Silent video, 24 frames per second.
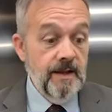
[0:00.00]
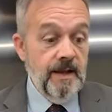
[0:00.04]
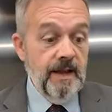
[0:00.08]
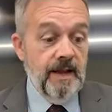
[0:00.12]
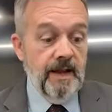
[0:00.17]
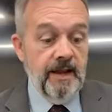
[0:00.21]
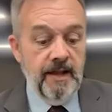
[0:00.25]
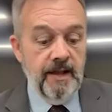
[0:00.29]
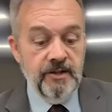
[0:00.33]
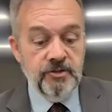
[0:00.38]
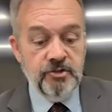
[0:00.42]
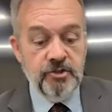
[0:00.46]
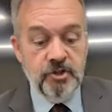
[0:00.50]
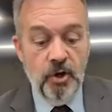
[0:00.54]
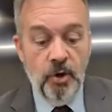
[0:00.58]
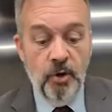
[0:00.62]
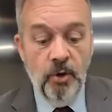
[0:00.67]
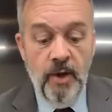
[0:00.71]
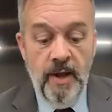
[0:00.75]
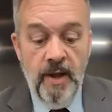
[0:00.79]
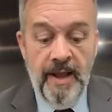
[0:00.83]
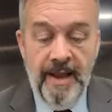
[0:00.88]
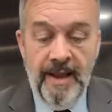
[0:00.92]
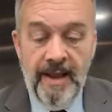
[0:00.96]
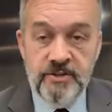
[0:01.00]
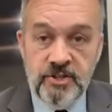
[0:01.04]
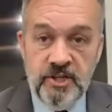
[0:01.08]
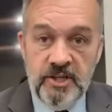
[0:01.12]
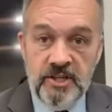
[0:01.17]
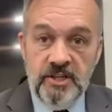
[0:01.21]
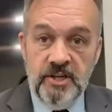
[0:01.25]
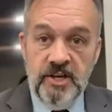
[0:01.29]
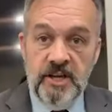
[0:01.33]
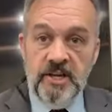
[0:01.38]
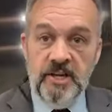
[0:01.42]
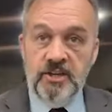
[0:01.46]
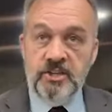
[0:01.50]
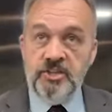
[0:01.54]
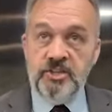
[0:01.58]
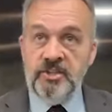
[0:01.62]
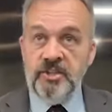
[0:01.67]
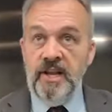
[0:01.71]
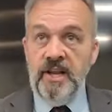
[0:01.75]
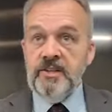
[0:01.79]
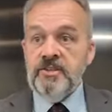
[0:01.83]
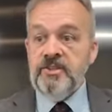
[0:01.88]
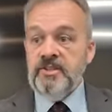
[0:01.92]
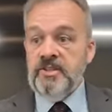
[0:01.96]
And so, as he, he
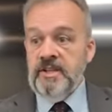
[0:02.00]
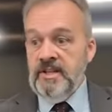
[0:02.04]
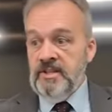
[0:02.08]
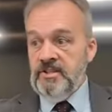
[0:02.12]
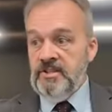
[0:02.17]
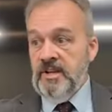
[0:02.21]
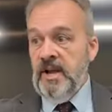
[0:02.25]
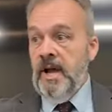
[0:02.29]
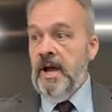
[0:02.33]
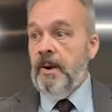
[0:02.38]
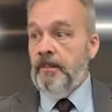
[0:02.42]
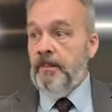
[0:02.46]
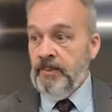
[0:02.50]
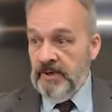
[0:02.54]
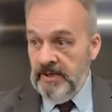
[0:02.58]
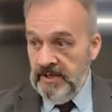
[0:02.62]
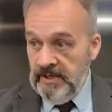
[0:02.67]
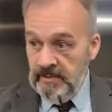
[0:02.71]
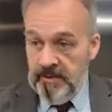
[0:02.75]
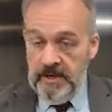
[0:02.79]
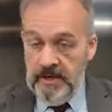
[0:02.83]
sets this up and he,